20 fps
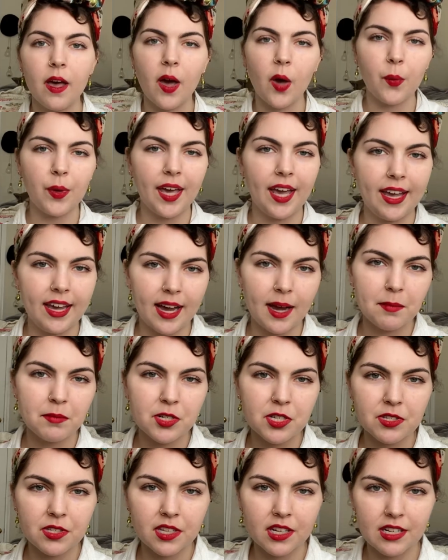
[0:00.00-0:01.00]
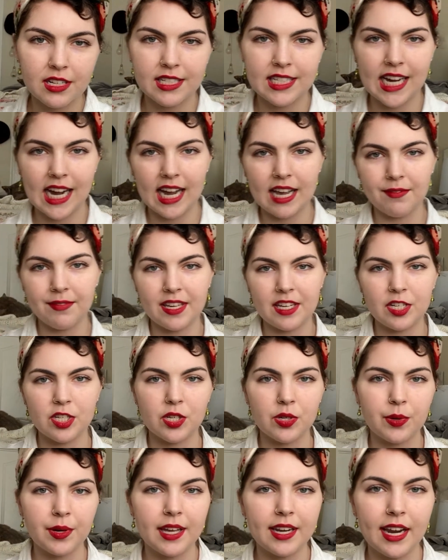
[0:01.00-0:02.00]
Okay, I'm just gonna dive
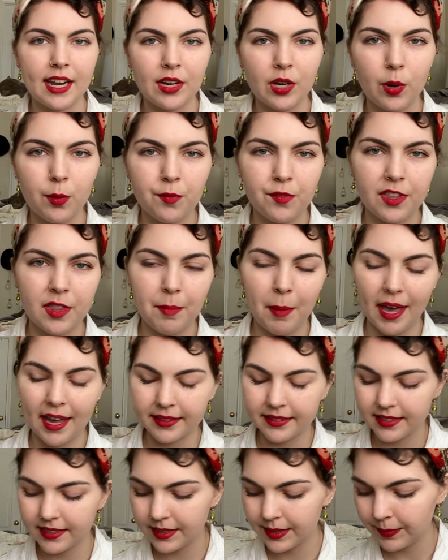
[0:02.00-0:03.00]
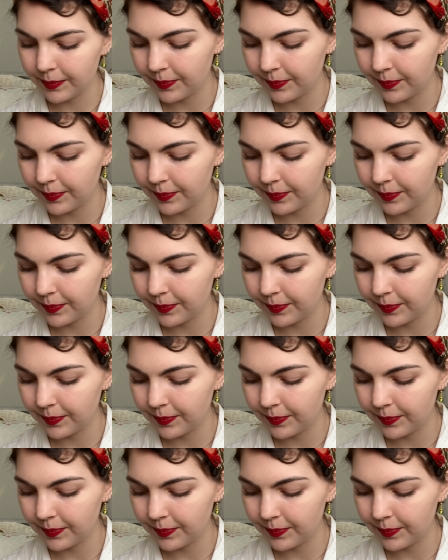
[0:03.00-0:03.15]
into it and hope for the best.